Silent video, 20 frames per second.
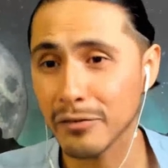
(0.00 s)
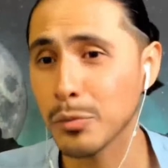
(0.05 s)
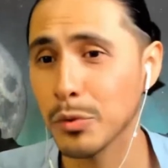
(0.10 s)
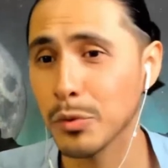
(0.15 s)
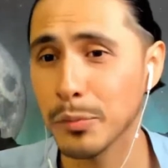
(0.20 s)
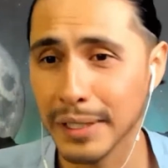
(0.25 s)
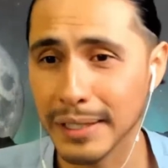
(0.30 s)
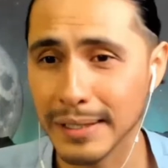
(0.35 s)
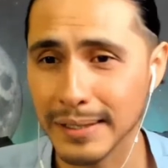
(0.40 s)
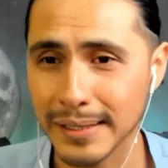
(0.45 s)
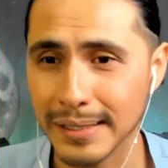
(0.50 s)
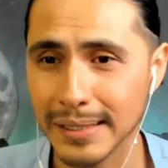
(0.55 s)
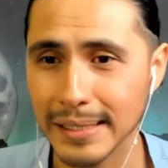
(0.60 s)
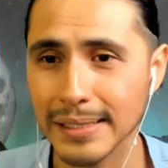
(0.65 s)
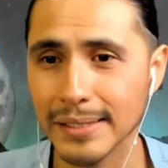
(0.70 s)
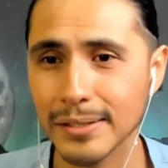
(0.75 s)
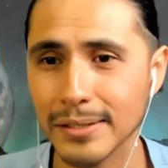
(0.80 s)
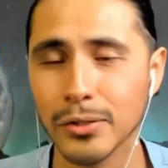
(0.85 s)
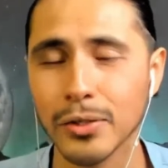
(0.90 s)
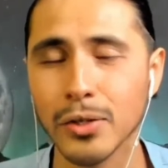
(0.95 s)

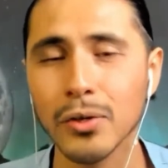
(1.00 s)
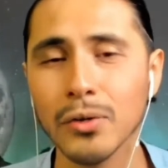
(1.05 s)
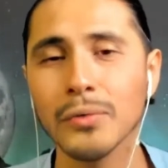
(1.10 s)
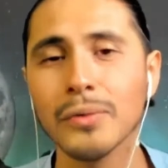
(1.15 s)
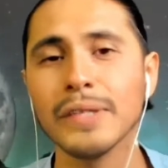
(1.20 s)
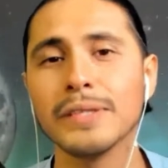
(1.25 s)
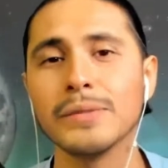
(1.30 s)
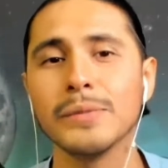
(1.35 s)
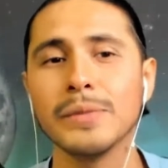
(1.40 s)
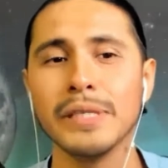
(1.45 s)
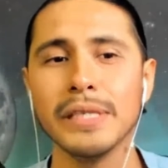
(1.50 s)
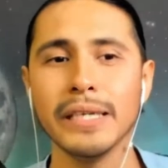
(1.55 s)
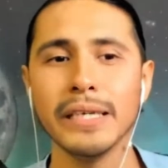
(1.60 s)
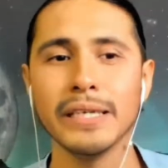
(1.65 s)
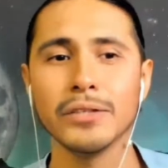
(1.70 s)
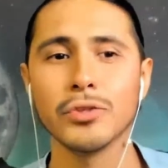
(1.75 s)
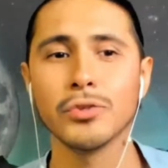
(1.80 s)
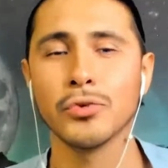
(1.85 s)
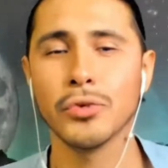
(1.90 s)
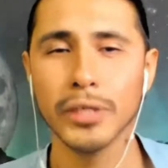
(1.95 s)
propensities are always
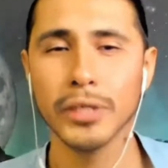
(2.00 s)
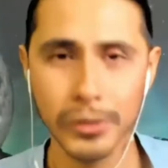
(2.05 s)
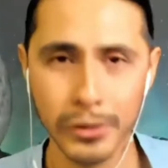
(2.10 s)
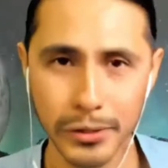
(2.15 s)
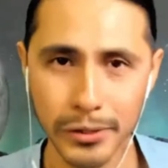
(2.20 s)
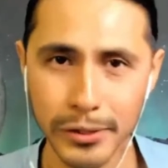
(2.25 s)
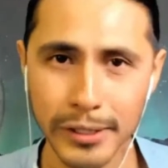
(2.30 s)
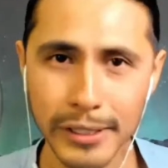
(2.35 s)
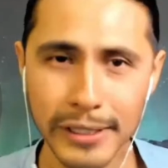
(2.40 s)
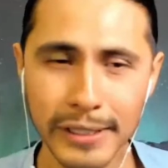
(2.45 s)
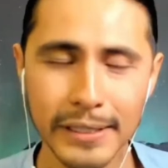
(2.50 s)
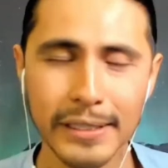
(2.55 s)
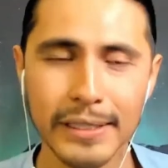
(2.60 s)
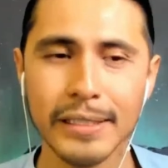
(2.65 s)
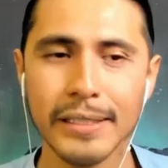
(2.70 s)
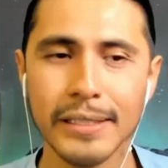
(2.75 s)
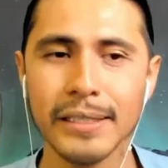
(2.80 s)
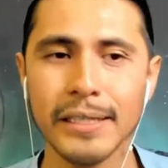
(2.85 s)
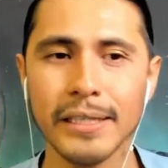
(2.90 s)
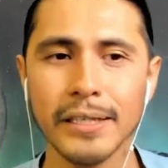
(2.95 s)
being triggered
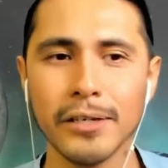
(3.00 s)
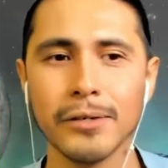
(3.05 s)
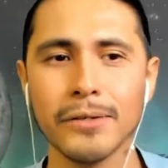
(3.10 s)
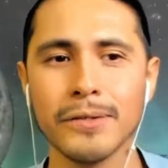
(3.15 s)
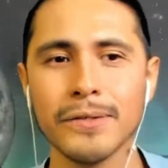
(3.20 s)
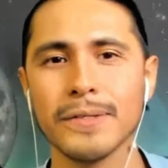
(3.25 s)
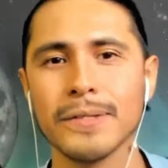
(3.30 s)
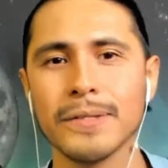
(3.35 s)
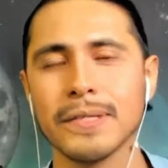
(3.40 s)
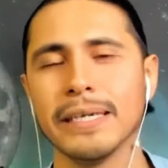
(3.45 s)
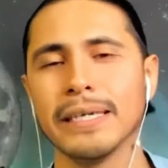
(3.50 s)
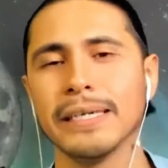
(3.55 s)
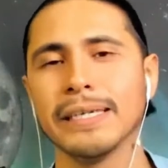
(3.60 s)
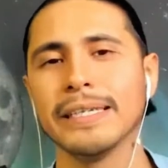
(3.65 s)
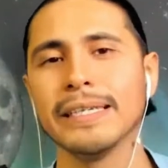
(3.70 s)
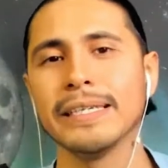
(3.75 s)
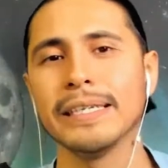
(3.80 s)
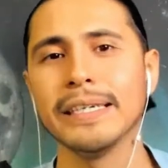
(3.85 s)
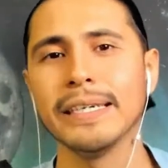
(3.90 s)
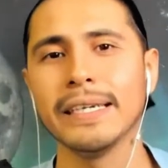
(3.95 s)
in our
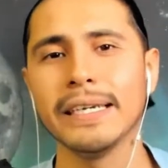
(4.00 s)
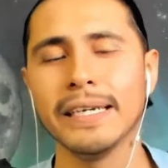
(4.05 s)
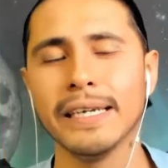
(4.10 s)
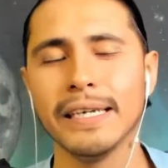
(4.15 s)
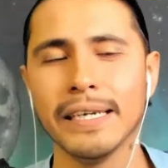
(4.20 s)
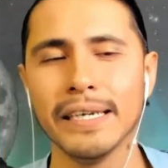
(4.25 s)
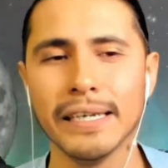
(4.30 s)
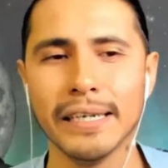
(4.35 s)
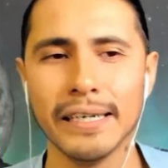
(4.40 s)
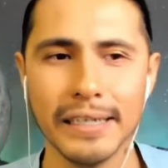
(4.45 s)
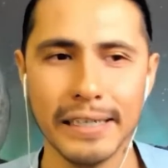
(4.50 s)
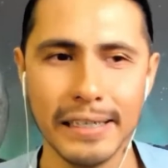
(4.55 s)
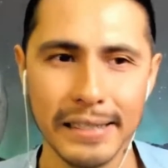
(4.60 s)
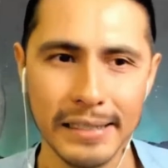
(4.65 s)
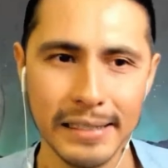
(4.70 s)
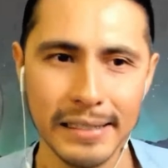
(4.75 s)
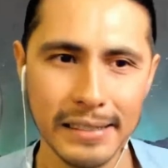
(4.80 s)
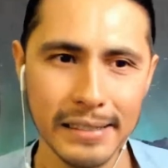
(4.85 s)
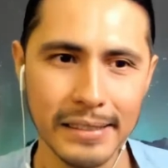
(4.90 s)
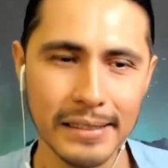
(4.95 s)
society.
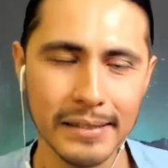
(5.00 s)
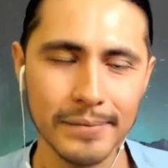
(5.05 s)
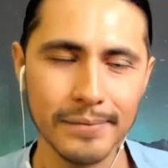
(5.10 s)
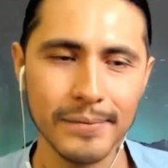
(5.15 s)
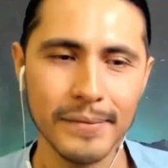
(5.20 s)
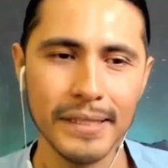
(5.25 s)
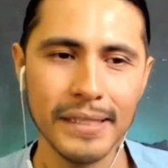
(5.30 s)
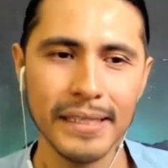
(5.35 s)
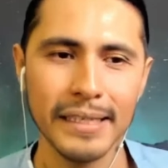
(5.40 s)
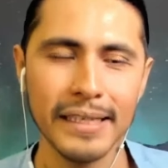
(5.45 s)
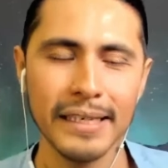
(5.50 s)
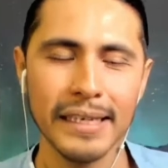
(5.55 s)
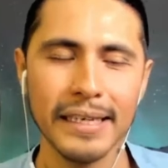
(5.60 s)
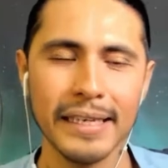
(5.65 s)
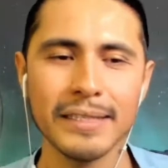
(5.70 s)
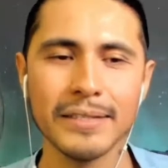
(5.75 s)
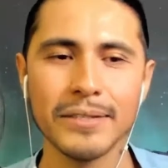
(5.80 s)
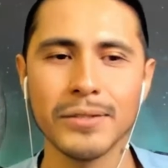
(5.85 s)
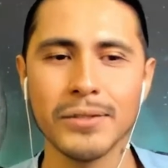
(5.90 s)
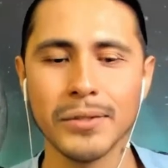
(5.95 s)

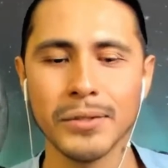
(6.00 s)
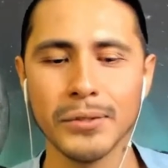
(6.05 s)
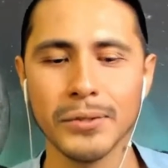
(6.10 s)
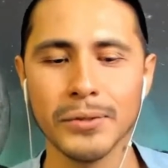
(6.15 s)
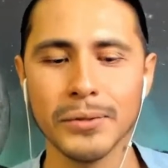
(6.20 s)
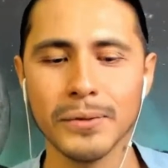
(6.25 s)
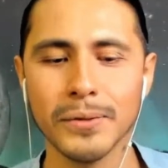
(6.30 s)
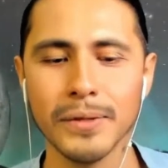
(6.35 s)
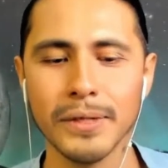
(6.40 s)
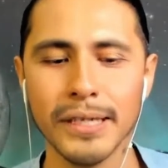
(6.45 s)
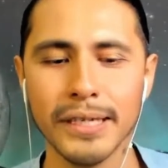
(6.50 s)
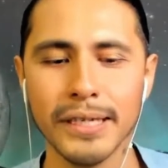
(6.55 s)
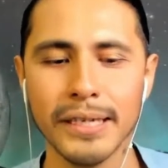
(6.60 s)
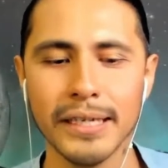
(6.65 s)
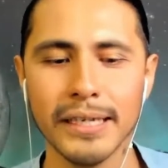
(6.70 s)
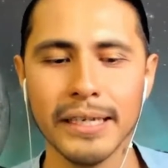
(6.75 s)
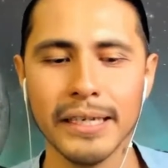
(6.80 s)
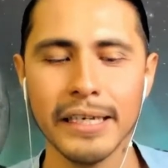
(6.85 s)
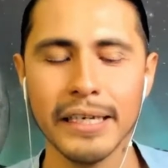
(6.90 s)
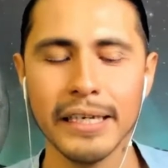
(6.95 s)
And so
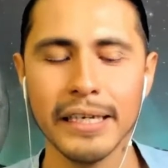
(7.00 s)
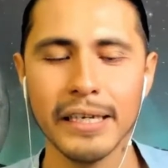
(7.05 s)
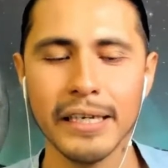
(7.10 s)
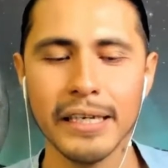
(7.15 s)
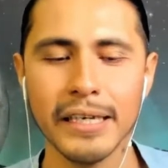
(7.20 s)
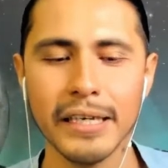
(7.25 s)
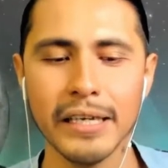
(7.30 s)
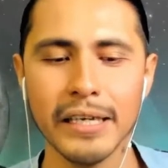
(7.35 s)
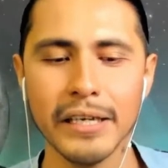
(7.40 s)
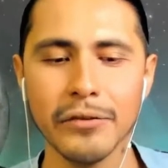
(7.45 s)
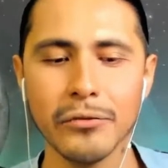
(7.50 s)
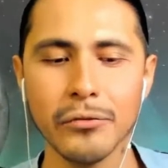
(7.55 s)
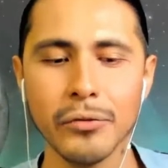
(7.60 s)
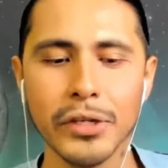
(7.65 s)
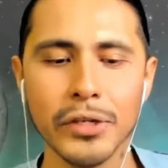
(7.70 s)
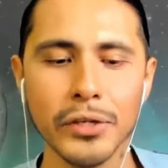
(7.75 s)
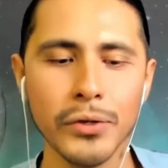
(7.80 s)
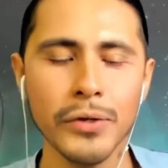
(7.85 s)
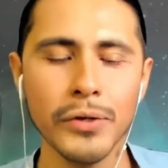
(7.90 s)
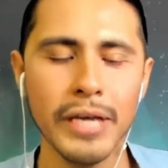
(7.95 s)
if
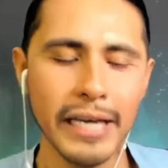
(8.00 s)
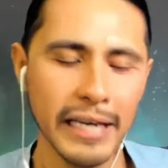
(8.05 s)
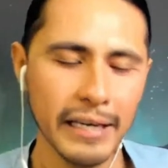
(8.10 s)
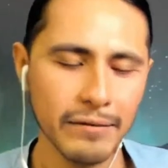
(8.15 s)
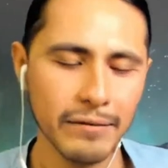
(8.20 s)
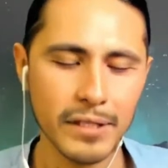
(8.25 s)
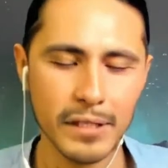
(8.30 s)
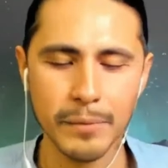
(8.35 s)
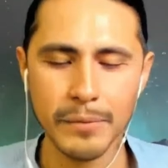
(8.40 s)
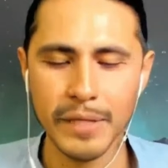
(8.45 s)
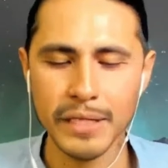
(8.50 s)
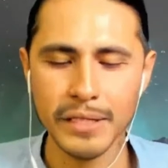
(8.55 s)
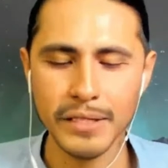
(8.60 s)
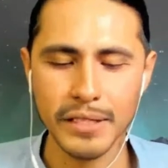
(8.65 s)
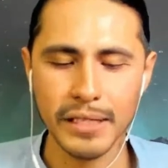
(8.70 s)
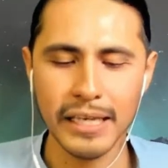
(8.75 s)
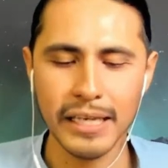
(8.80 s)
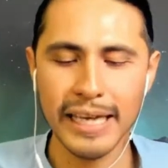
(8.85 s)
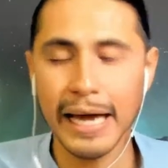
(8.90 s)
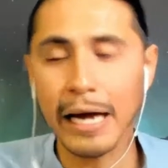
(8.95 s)
we don't have something
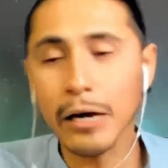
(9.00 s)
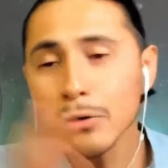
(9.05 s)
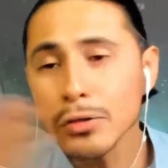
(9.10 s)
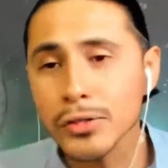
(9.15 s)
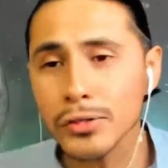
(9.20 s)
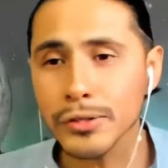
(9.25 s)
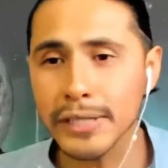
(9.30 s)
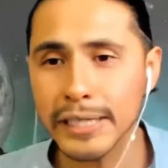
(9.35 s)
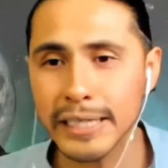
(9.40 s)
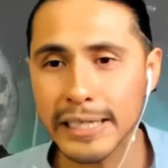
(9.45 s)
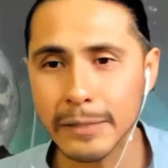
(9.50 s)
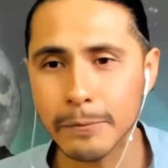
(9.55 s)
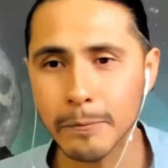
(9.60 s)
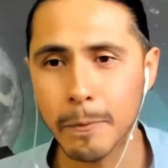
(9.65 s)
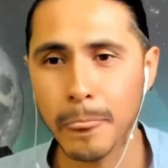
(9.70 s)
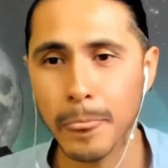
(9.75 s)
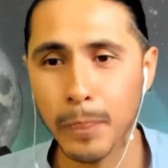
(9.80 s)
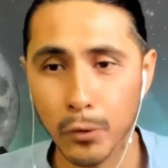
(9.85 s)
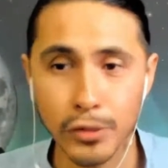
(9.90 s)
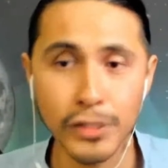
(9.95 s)
to counter that
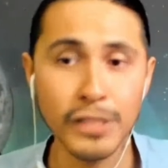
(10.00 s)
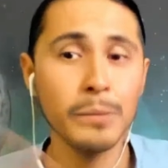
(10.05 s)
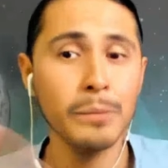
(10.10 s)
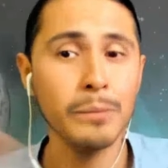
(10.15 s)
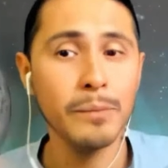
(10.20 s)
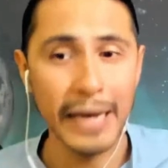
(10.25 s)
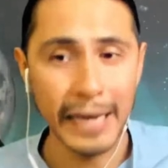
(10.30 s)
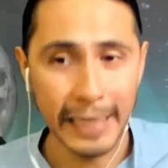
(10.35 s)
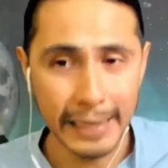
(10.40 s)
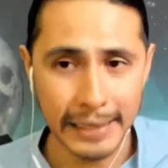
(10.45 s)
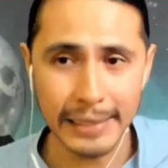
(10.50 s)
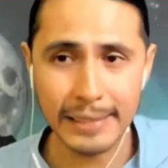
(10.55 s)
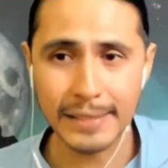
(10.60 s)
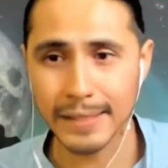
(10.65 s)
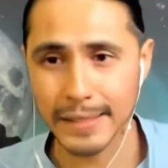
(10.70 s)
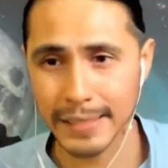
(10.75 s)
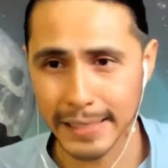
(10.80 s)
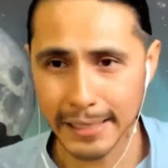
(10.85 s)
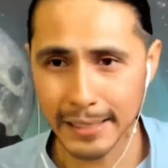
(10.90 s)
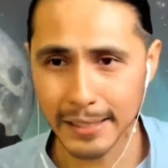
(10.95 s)
or to
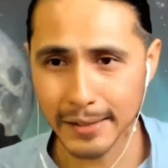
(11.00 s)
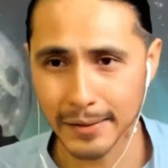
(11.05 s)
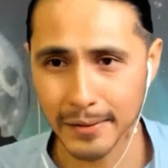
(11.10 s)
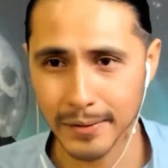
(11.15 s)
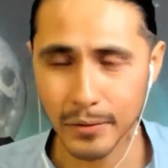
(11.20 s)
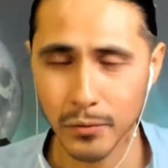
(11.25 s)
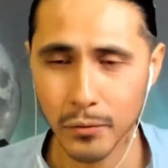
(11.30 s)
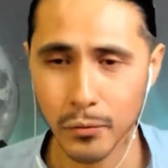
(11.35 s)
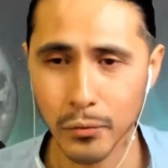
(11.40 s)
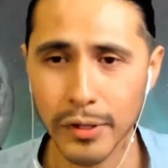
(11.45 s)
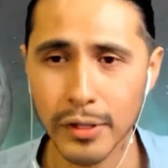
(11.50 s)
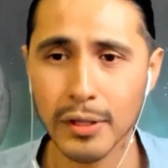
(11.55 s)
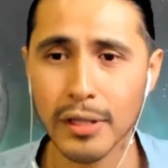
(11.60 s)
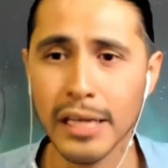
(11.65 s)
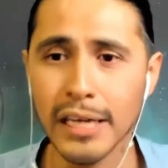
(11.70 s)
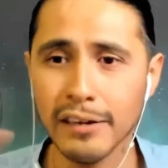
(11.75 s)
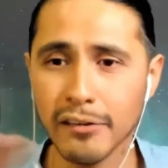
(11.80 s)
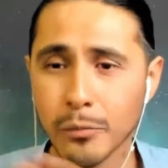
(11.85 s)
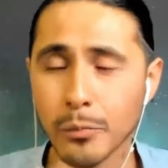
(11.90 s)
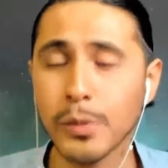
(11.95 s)
balance that with a
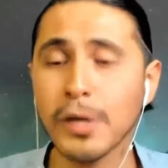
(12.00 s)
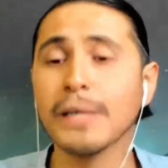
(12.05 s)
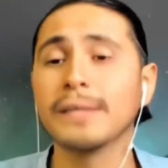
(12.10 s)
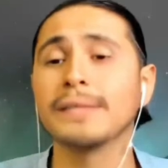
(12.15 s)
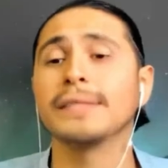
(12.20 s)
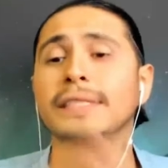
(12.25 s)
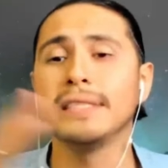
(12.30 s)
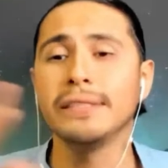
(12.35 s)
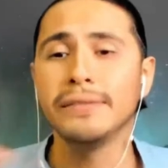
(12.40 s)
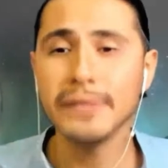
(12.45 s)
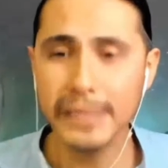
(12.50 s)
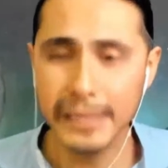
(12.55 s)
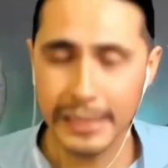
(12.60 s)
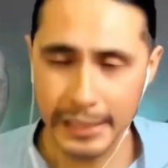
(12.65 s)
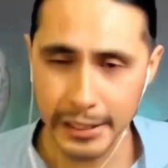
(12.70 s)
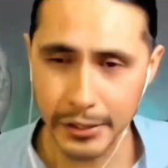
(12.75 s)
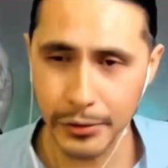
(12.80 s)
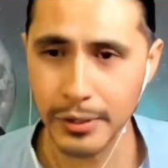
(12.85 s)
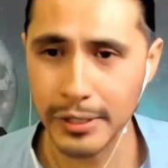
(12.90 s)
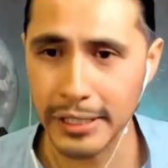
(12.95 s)
lot of
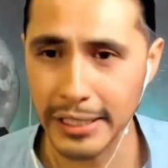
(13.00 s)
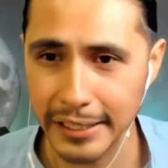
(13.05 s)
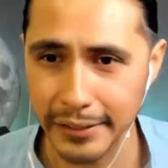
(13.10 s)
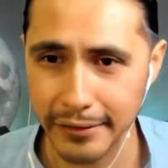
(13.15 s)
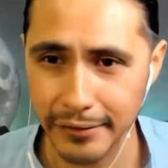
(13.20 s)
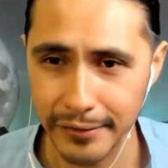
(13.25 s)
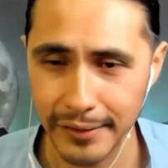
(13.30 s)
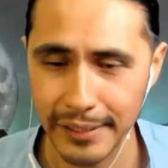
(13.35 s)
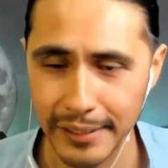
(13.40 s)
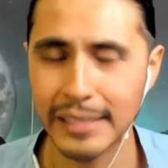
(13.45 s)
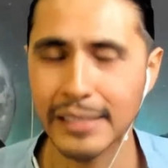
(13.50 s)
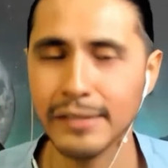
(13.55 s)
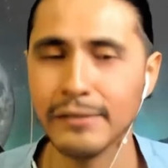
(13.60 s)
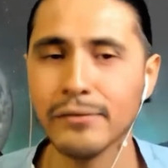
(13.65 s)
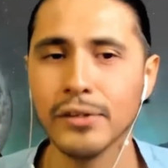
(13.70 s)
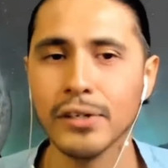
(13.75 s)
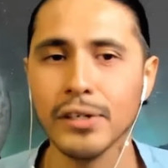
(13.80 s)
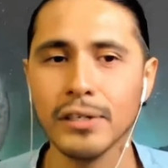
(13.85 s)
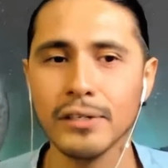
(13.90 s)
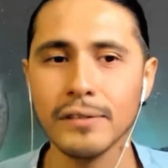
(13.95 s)
positivity in your life that
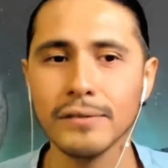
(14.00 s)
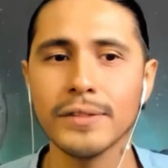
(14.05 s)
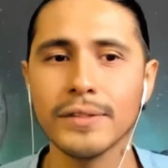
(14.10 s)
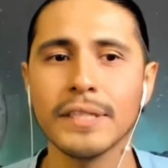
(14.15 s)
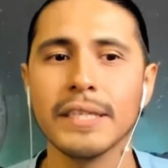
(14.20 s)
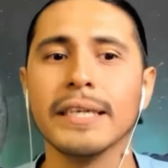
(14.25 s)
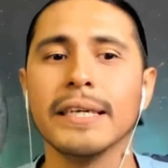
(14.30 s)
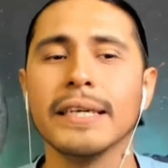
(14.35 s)
involves